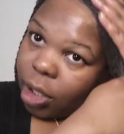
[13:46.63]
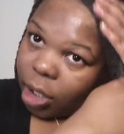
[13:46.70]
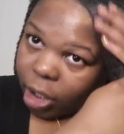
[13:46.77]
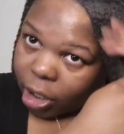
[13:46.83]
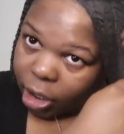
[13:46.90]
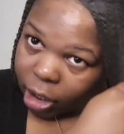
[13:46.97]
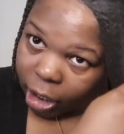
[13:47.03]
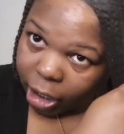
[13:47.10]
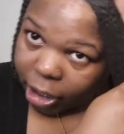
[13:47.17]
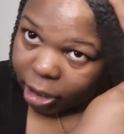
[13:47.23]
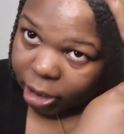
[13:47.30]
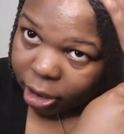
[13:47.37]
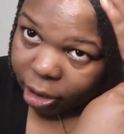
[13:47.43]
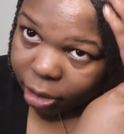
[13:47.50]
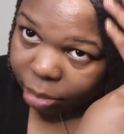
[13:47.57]
And like I
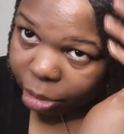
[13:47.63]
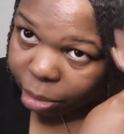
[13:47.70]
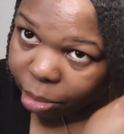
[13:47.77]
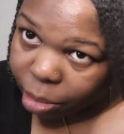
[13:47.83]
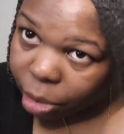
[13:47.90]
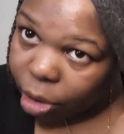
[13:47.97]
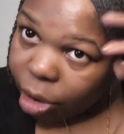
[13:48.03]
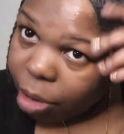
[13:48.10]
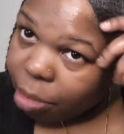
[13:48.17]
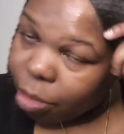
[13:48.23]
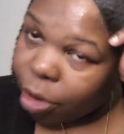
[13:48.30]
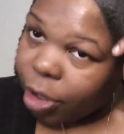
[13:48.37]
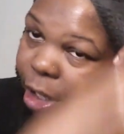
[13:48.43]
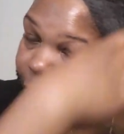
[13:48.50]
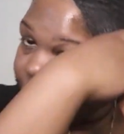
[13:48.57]
said, there'll be more and
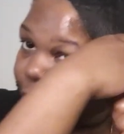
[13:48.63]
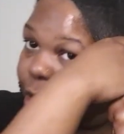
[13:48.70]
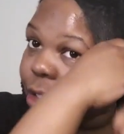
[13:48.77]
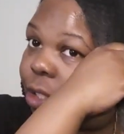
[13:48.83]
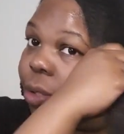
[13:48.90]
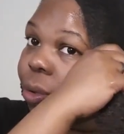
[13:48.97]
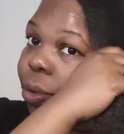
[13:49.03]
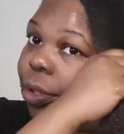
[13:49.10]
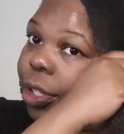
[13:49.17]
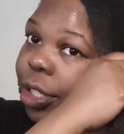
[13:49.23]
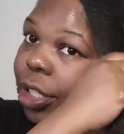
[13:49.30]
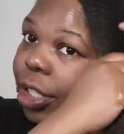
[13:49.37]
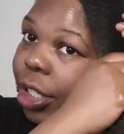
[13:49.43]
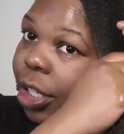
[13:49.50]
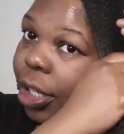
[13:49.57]
more hair stories
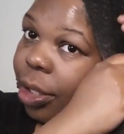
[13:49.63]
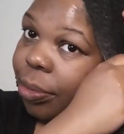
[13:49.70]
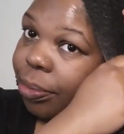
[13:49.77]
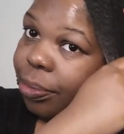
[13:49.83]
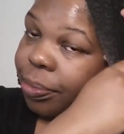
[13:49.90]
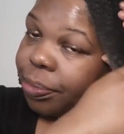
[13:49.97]
to come.